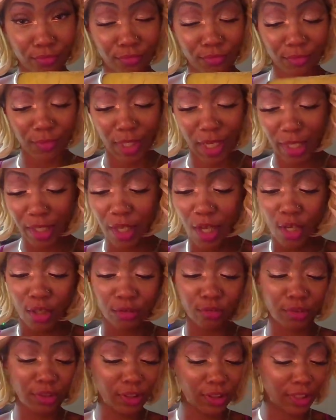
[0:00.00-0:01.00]
Okay,
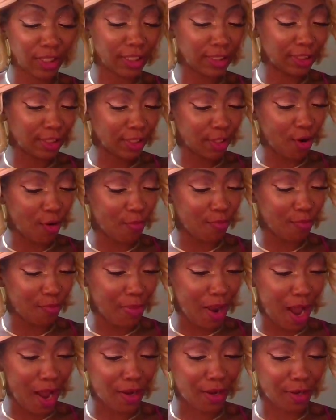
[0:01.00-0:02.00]
well, just that sit on
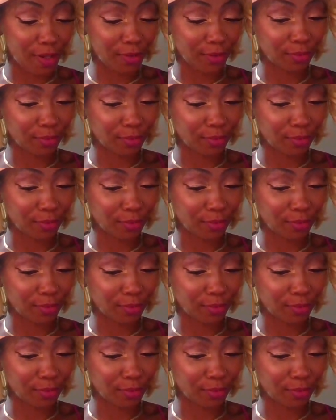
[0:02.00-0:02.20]
back